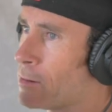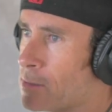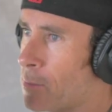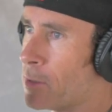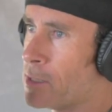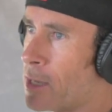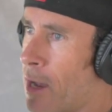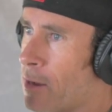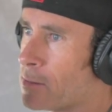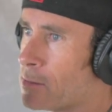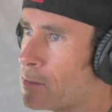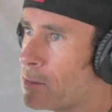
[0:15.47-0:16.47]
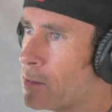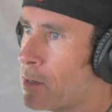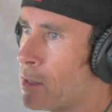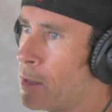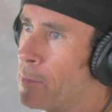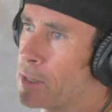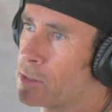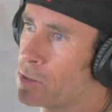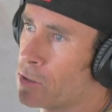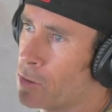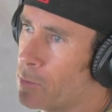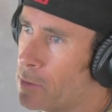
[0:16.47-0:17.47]
at somebody's house and they make
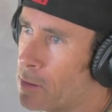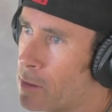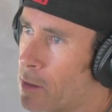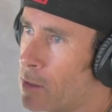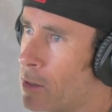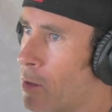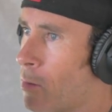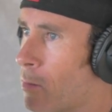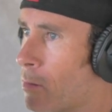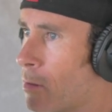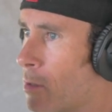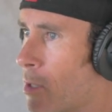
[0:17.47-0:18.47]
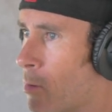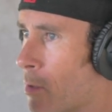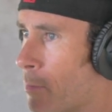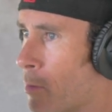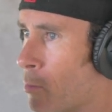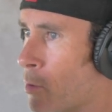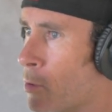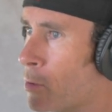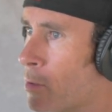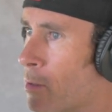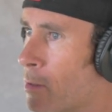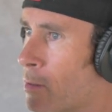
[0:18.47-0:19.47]
soup and you don't want to be
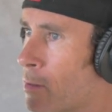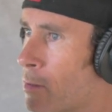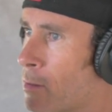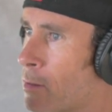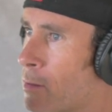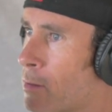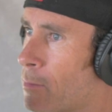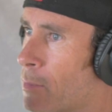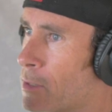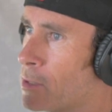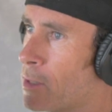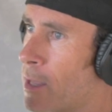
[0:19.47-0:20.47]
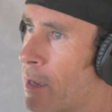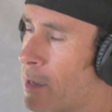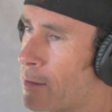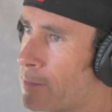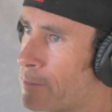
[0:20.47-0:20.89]
rude, but you're like,